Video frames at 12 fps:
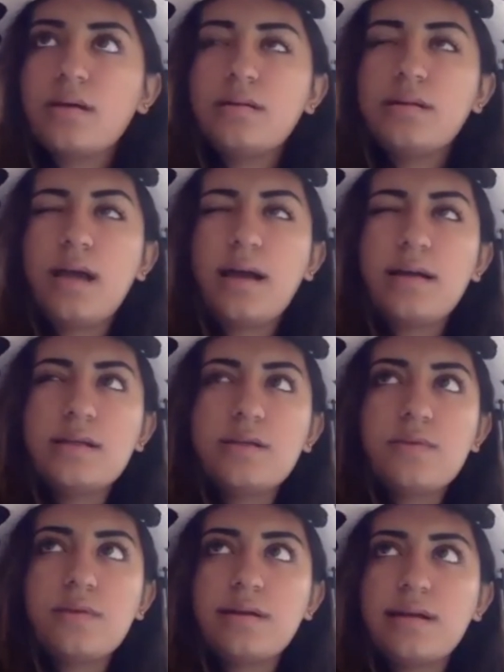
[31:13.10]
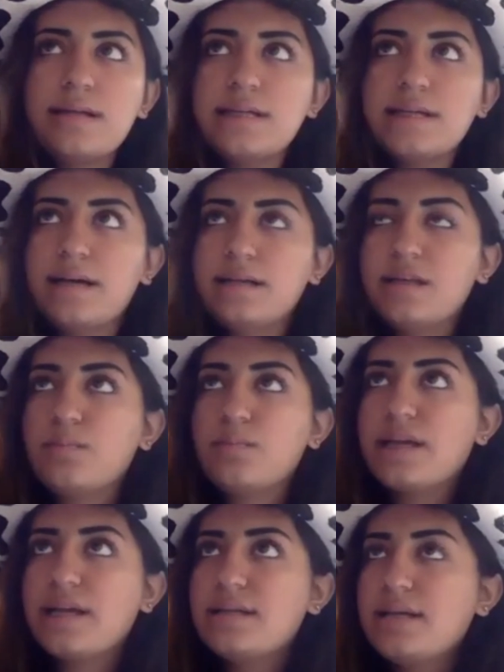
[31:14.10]
that is a really good idea. And then
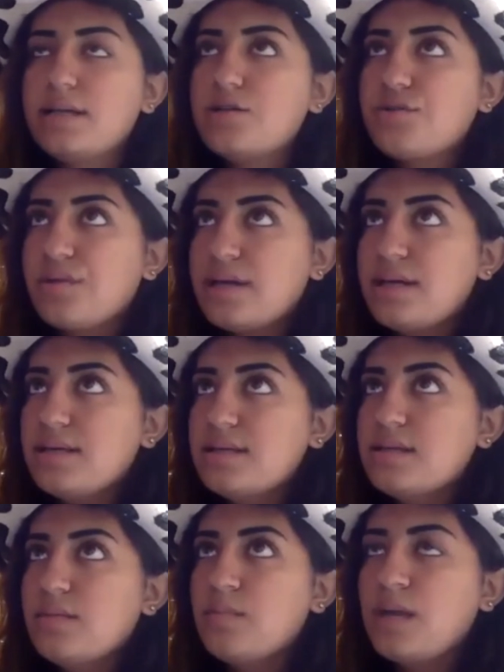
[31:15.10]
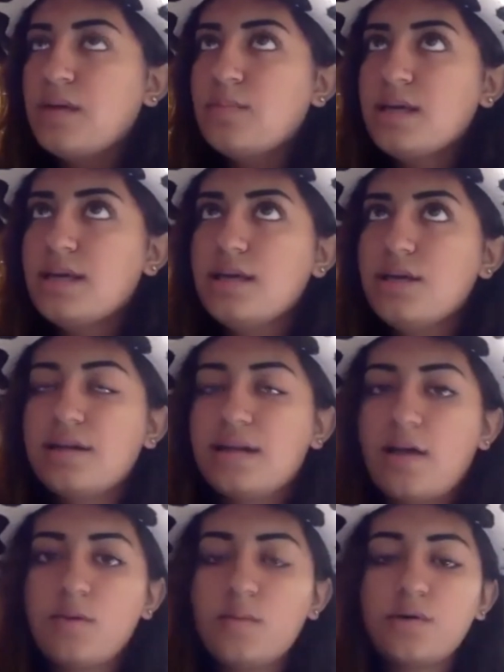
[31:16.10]
planting trees, maybe you can
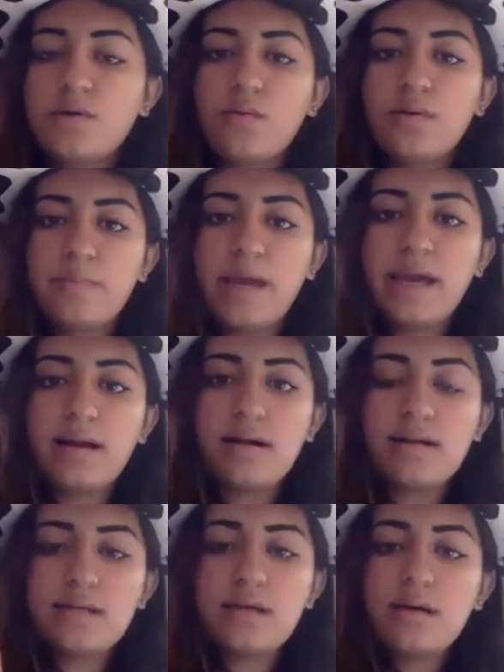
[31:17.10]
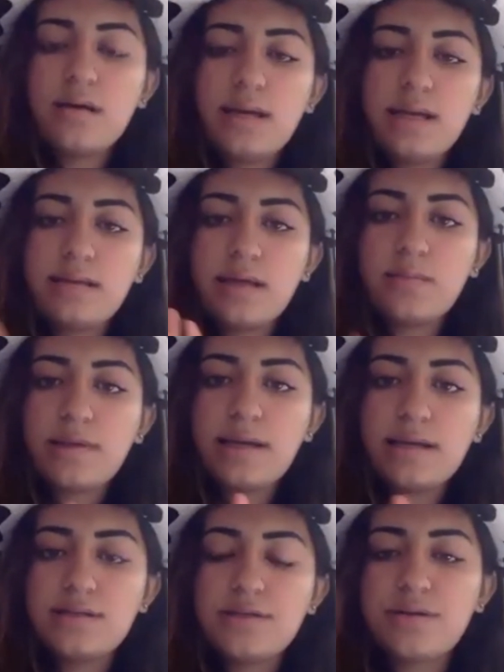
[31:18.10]
have people go in pairs and like
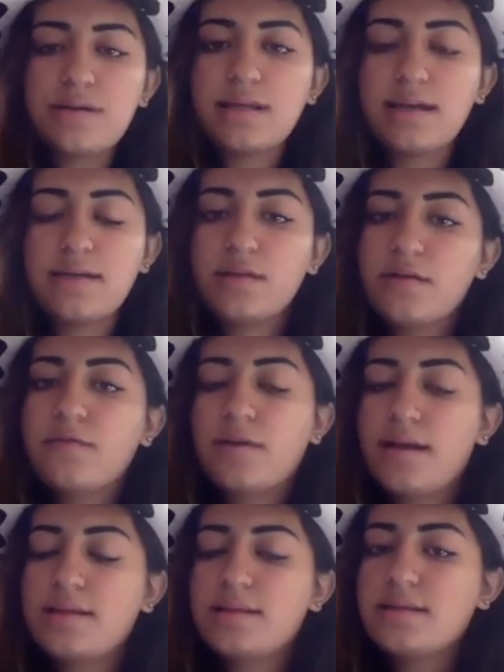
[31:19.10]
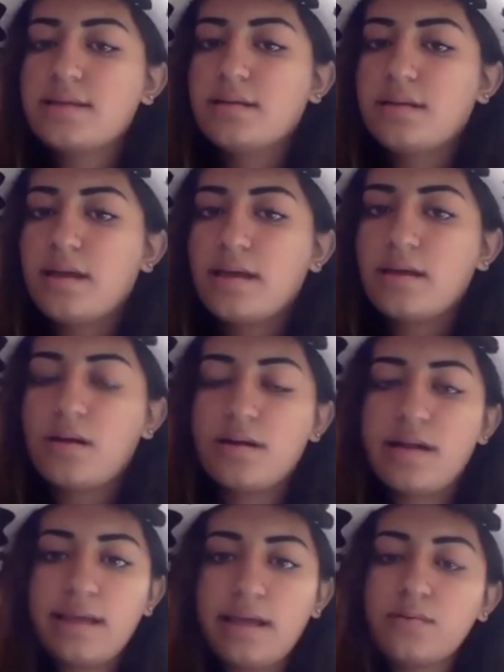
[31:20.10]
plant a tree, like if they're friends and like are
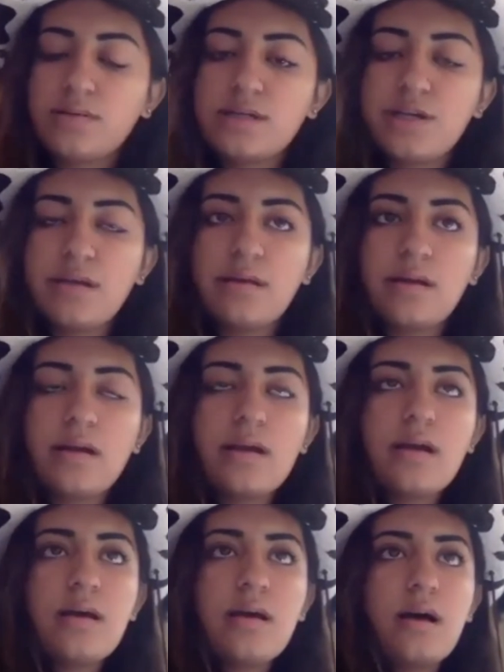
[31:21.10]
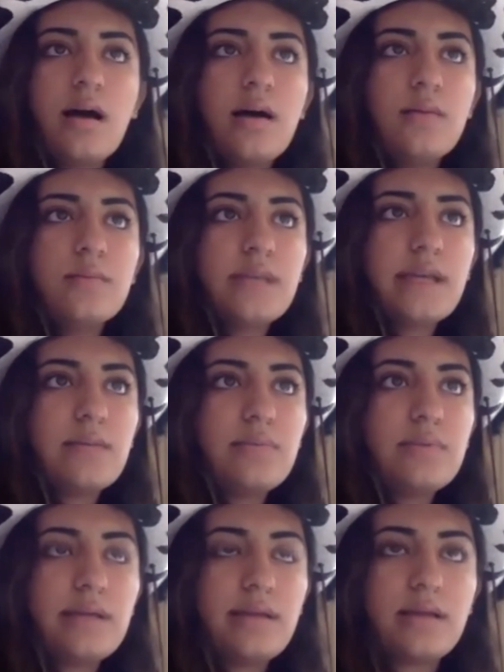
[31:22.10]
hanging out with each other. They can
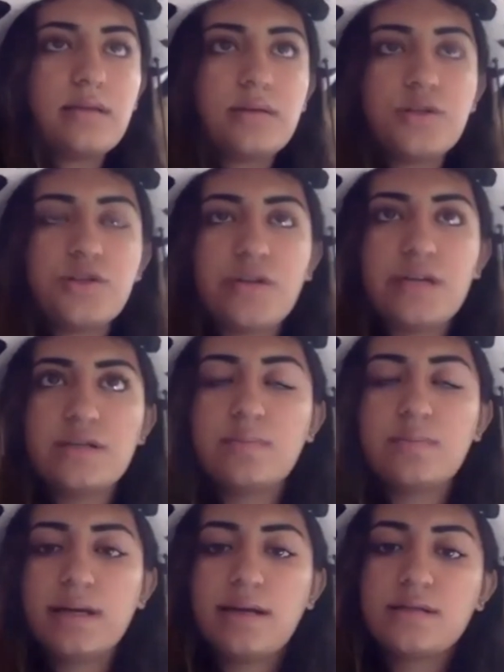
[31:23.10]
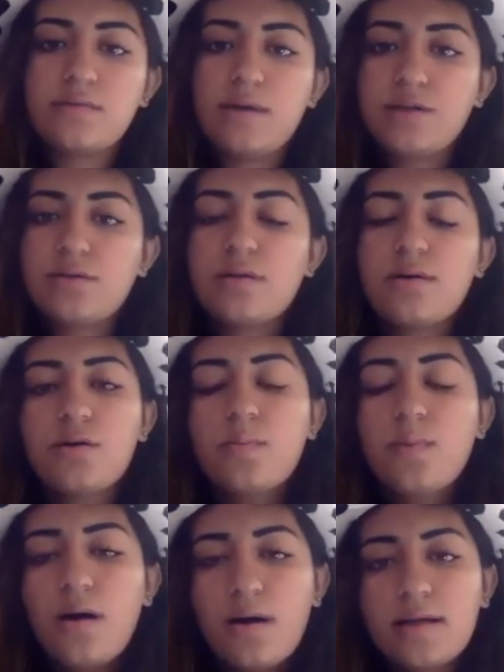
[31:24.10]
plant like little trees or plants around your local
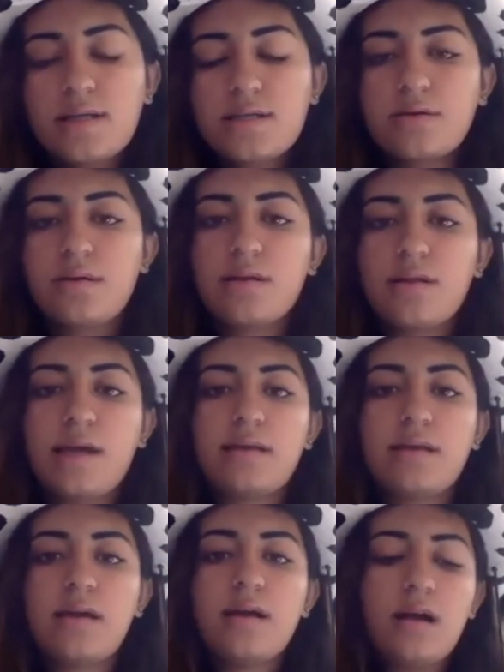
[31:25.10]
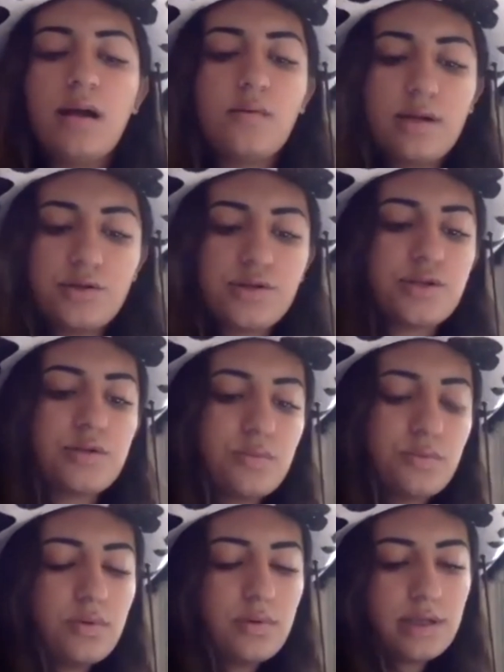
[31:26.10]
parks or like around your
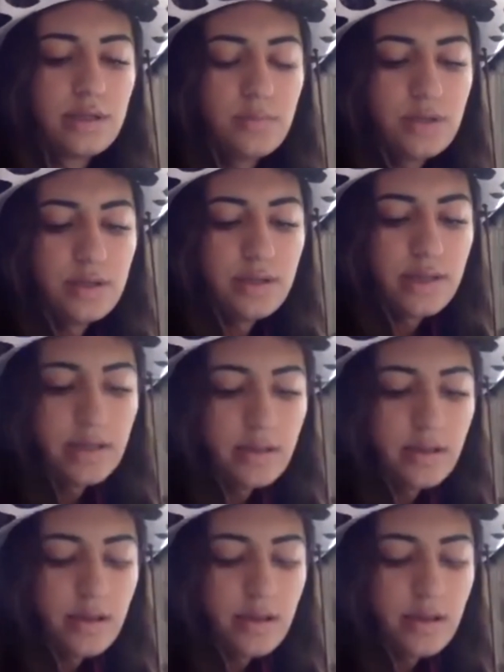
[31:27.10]
school and community.